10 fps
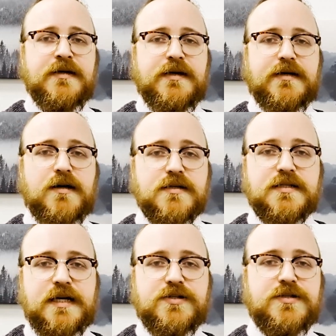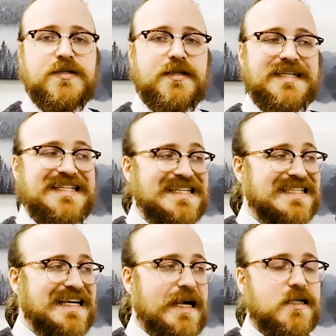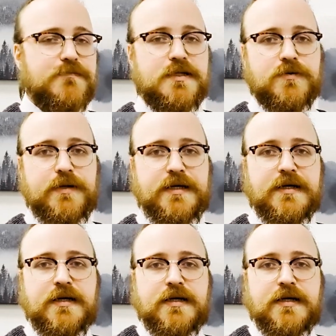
It calls attention to the disconnect between